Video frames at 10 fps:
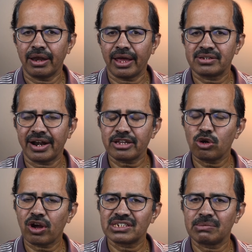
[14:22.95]
Next, let us
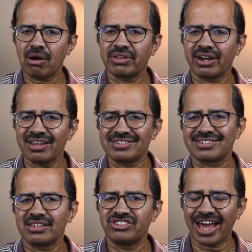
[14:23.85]
look at some of the
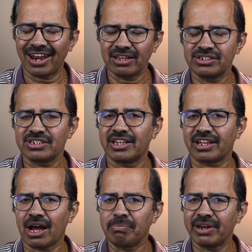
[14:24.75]
risks and challenges the
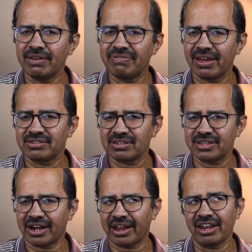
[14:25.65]
company faces
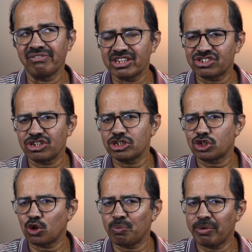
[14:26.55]
that an investor
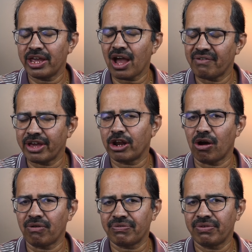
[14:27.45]
should be aware
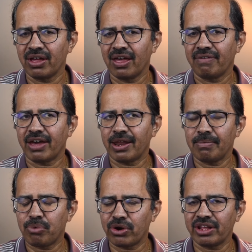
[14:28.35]
of
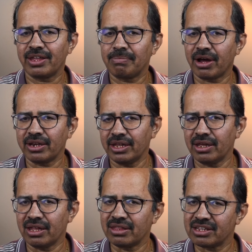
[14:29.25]
when putting their
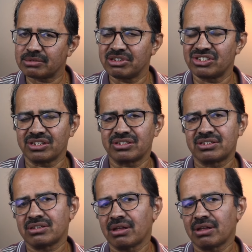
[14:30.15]
money in this business.